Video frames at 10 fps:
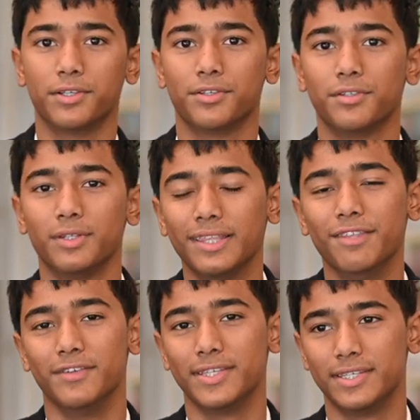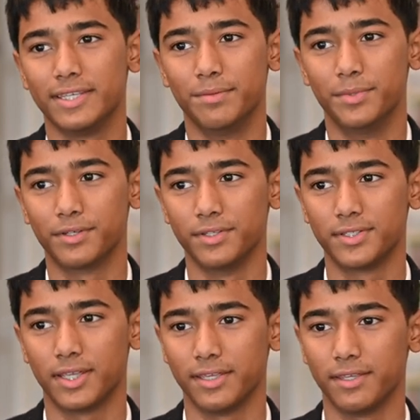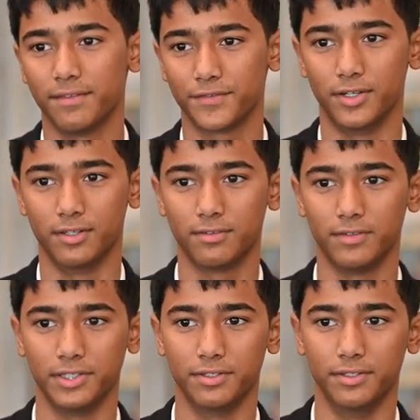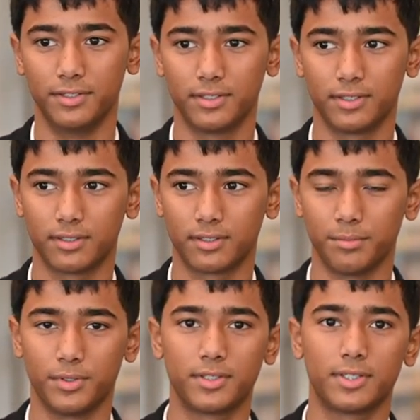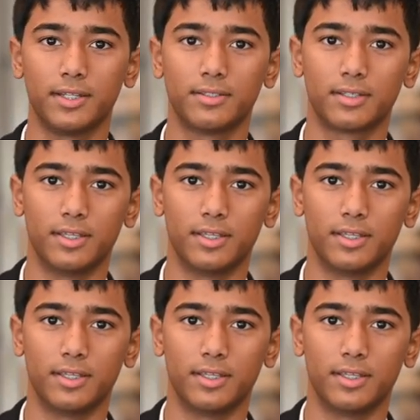I was also looking at the VCE because I hear they've got really good computer science